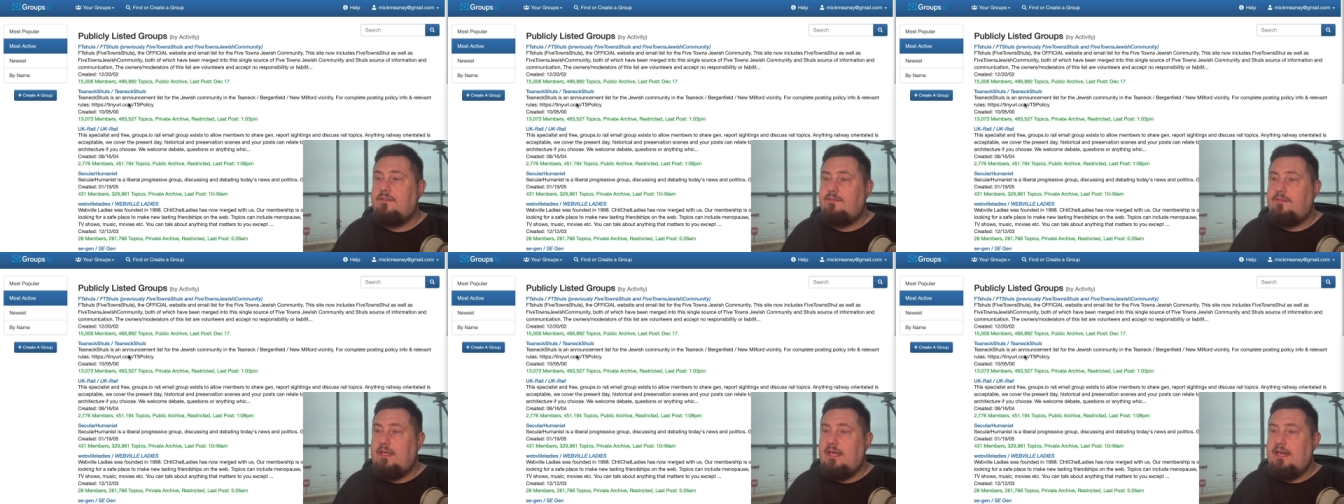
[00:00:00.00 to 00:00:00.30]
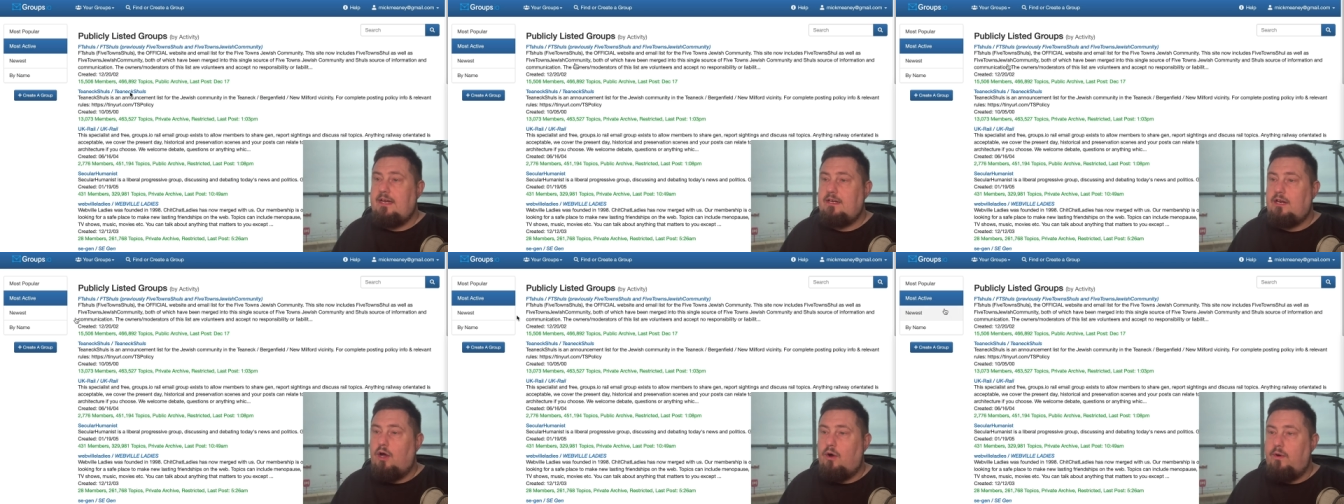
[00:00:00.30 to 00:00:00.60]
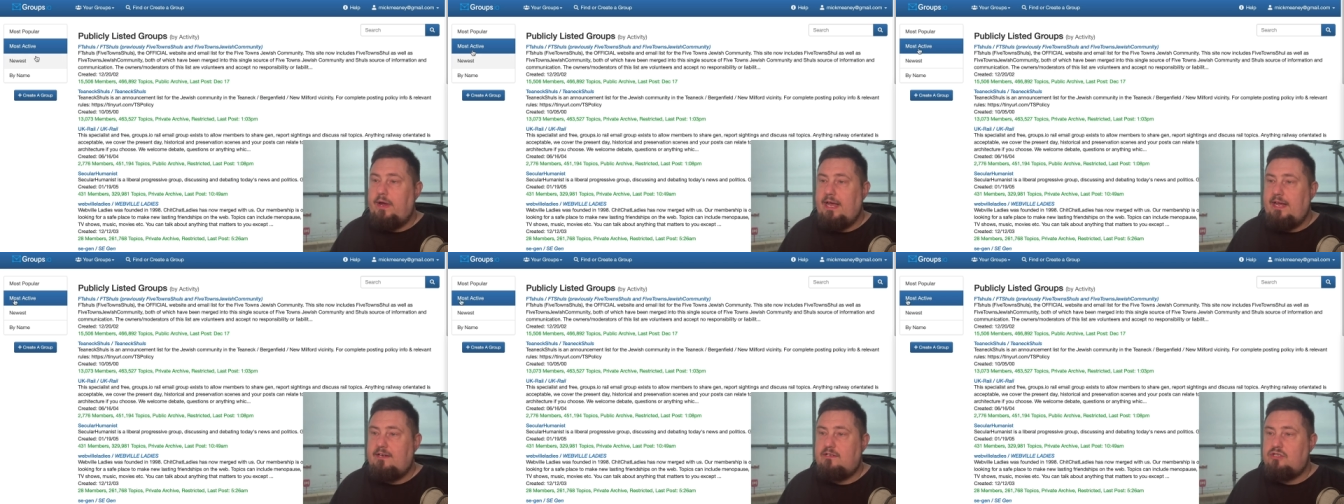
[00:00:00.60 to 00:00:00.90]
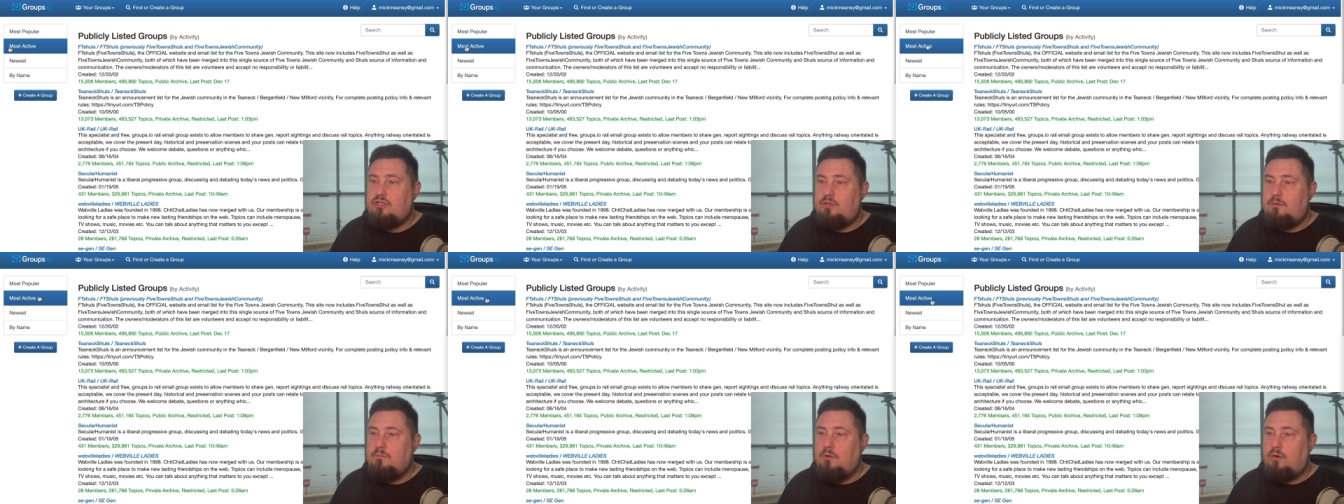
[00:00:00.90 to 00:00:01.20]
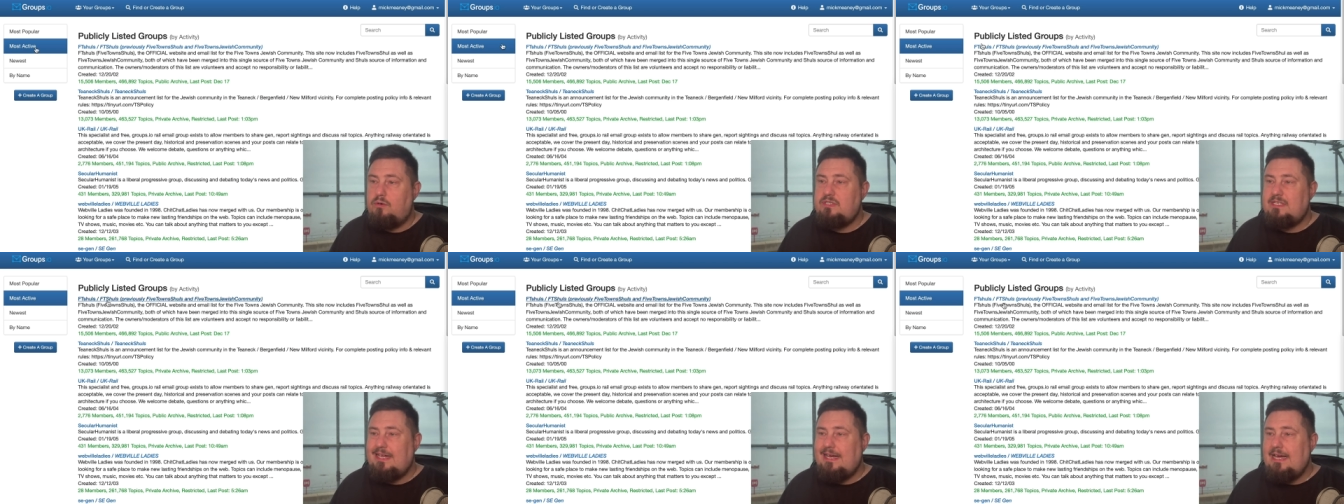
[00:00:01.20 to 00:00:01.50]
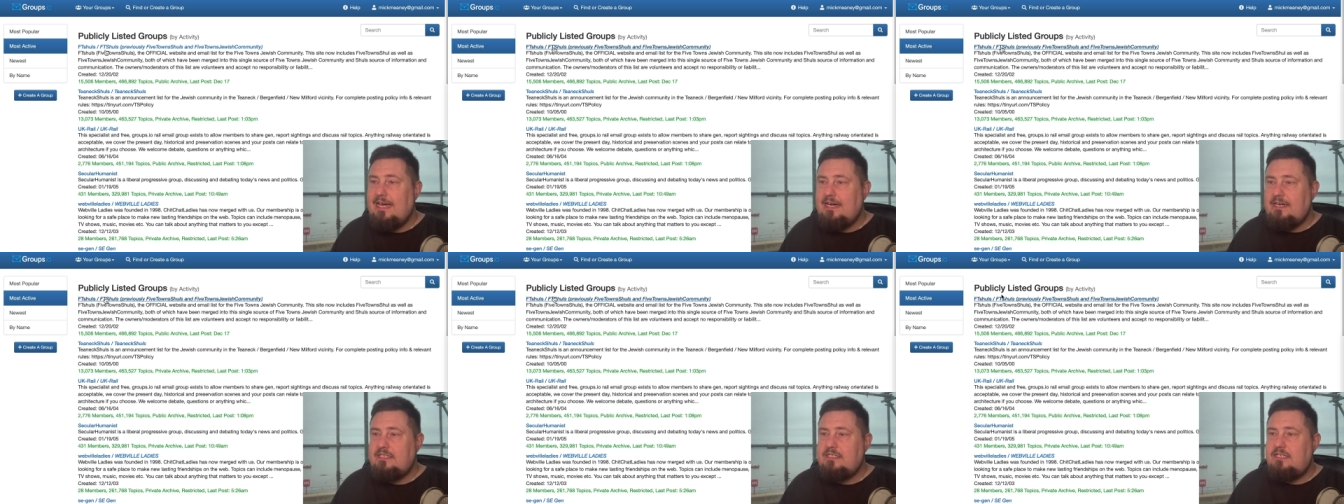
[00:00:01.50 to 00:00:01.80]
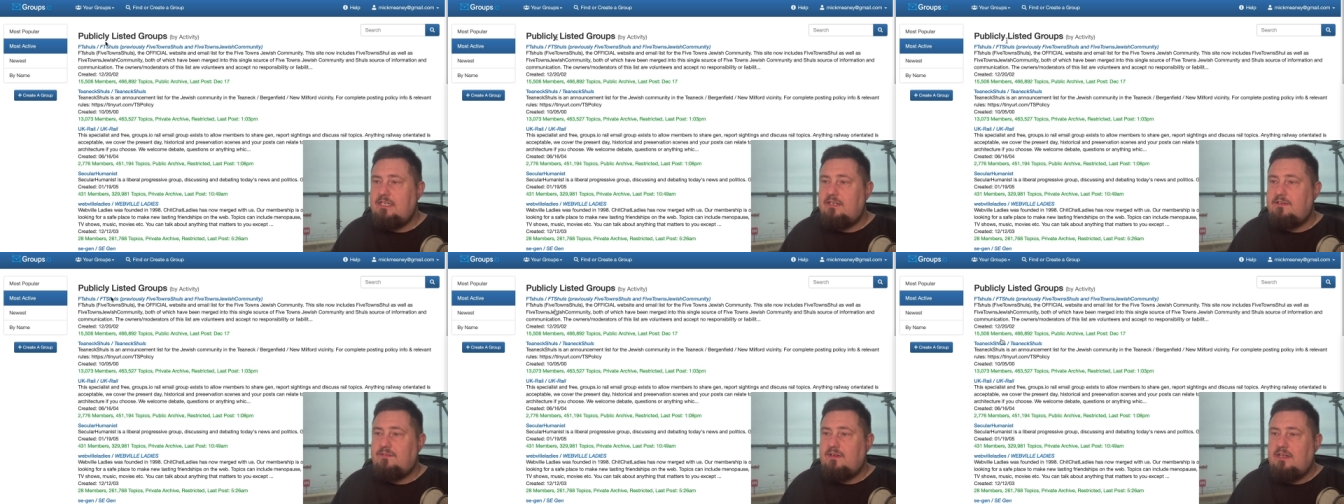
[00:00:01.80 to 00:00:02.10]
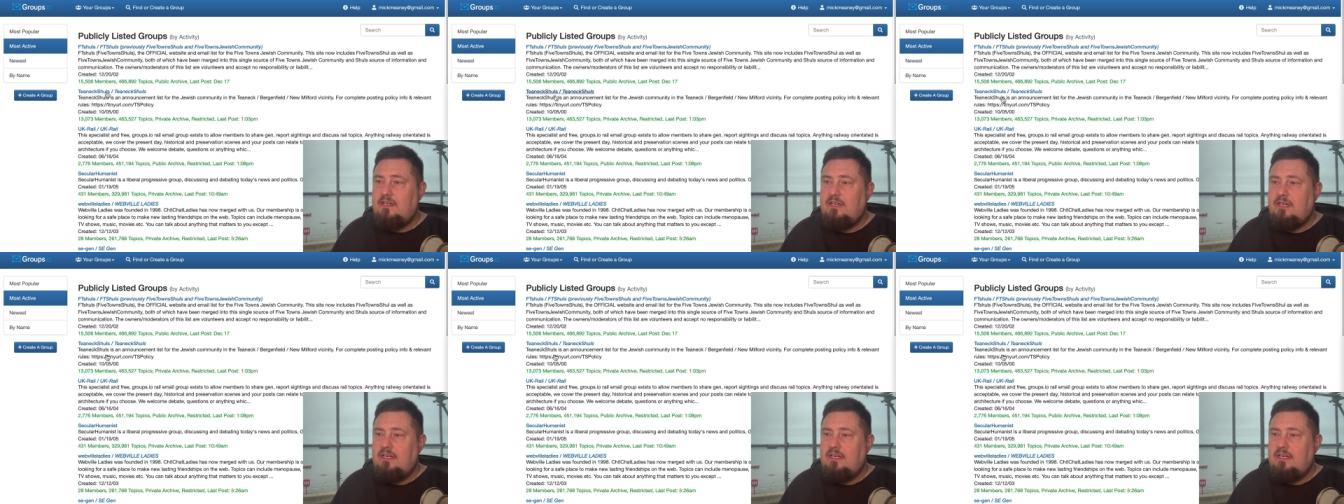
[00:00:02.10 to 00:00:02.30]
then go ahead to most active.